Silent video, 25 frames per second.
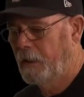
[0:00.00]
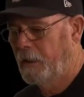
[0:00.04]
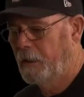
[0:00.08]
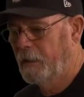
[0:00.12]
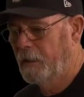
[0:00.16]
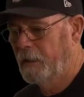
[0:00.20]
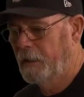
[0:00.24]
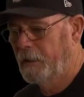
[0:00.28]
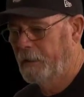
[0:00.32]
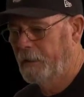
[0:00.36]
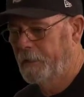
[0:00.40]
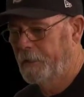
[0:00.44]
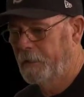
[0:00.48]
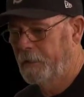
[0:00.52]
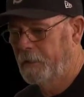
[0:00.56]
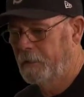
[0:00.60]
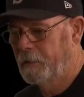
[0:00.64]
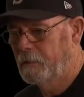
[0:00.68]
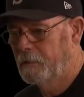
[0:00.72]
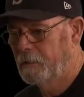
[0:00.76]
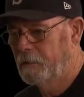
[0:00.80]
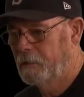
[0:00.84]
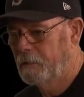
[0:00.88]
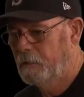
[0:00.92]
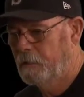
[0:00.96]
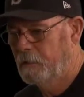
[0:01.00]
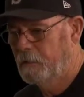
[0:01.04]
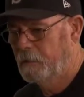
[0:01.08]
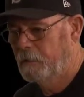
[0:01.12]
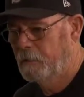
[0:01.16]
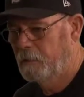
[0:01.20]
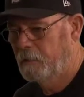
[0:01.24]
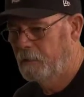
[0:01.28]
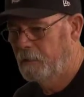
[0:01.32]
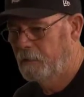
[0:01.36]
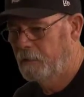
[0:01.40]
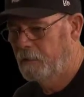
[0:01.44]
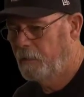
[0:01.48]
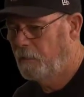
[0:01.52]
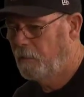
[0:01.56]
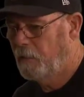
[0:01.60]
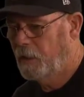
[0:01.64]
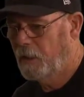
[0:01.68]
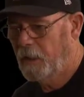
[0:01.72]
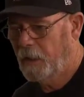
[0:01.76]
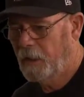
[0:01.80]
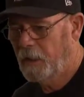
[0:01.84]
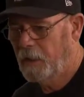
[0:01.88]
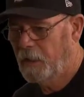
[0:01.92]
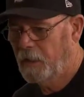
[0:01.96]
I
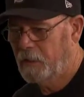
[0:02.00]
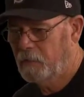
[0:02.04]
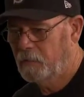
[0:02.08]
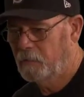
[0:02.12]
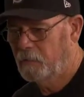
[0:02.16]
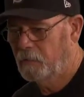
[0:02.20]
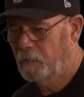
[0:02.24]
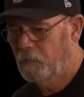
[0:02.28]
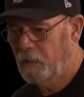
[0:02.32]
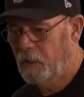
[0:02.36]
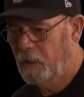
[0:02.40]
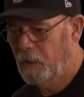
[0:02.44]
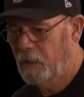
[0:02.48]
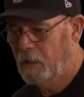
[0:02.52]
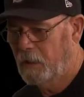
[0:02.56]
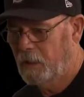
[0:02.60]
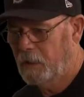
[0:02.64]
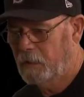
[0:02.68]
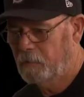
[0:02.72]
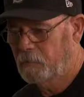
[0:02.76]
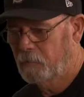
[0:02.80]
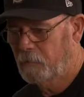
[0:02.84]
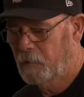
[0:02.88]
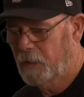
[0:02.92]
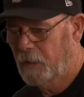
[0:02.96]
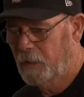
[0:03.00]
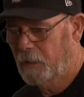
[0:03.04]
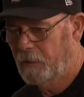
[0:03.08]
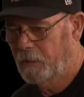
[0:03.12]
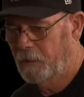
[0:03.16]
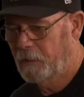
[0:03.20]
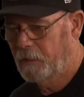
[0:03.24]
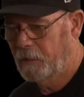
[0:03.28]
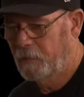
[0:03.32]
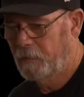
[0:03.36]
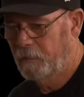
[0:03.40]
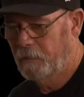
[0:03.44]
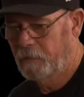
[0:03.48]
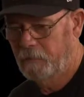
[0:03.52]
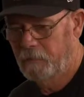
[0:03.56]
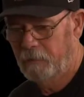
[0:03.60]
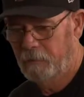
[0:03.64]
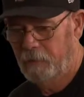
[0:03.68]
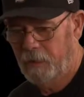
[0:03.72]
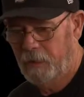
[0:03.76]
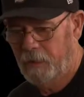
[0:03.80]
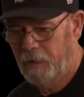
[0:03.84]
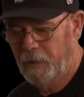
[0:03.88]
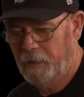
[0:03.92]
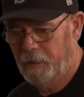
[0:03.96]
liked what I'd heard,
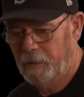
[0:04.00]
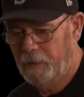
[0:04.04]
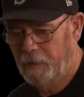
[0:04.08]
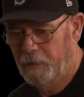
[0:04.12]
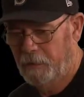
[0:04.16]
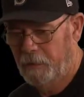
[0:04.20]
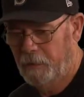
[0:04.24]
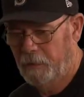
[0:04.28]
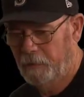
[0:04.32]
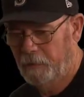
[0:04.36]
and